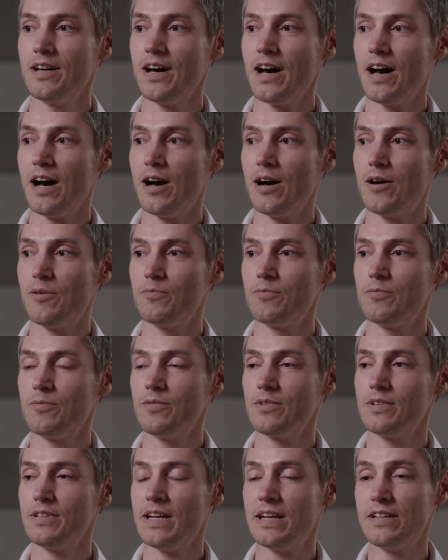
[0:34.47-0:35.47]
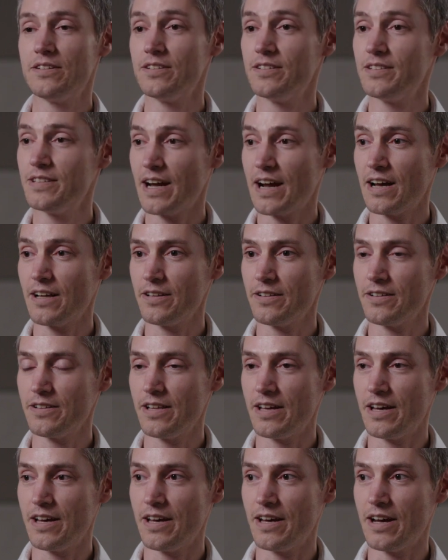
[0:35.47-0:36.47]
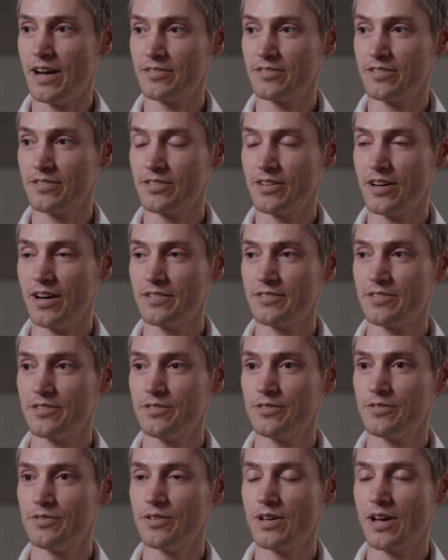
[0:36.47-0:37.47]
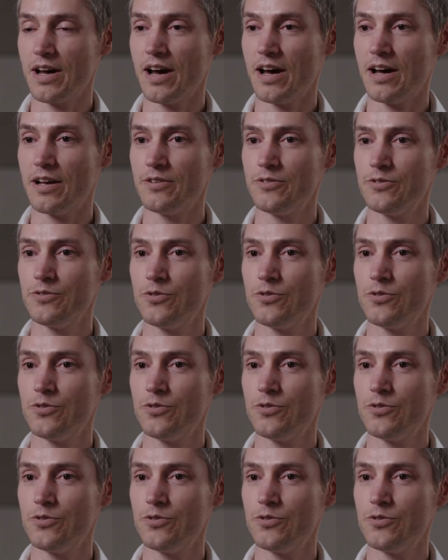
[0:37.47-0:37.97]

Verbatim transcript: uh, need to tailor their exercises uh,